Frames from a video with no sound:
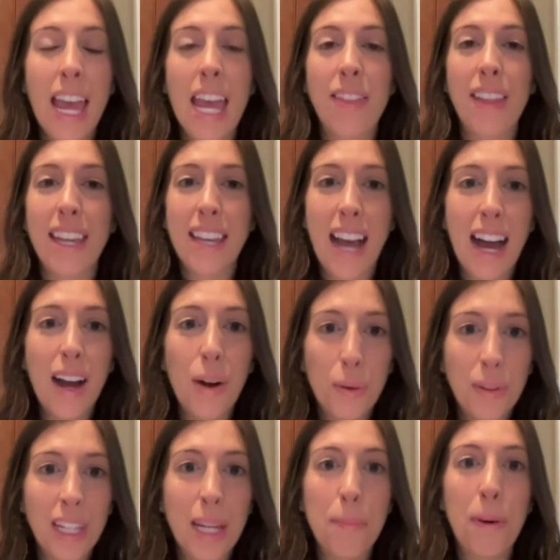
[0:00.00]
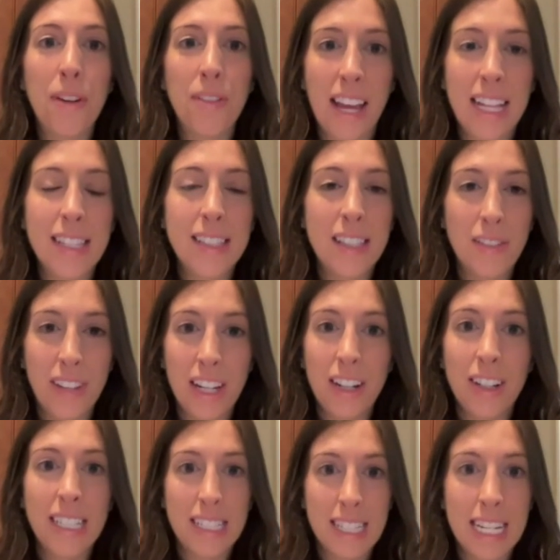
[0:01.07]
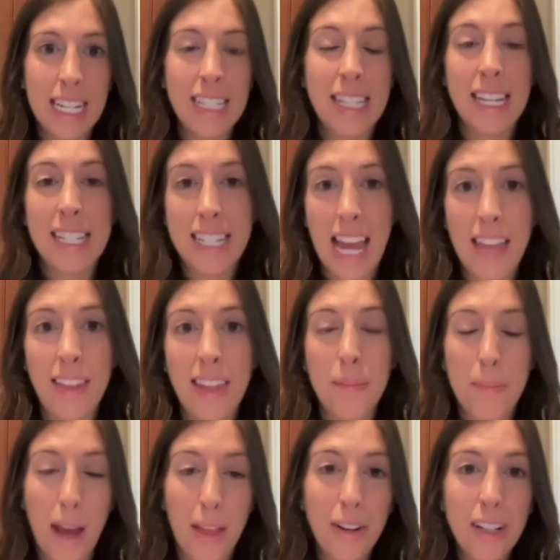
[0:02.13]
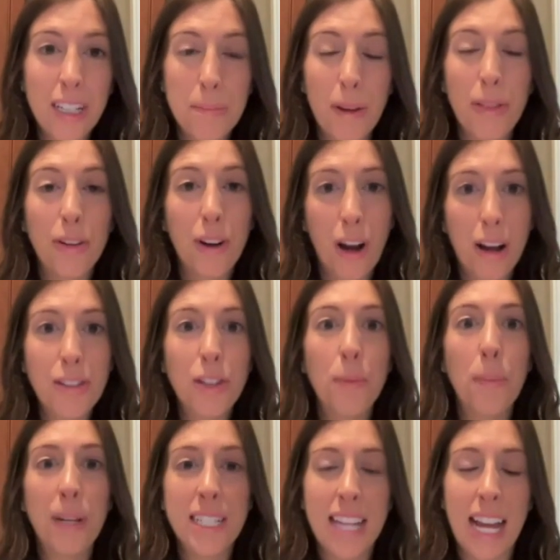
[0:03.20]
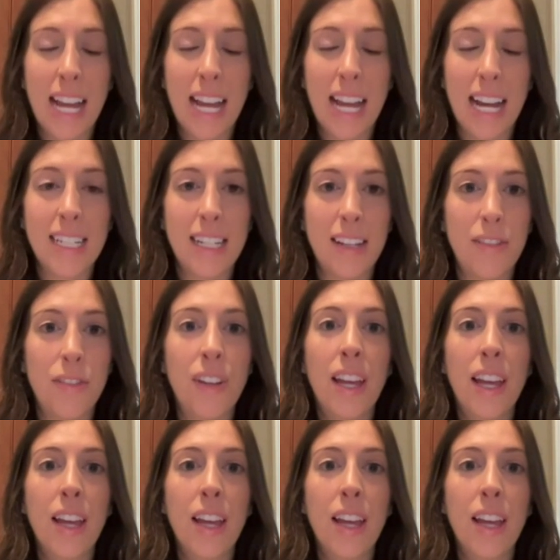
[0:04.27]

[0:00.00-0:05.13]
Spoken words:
and they not only prevent severe disease and death in mothers, but they're also protective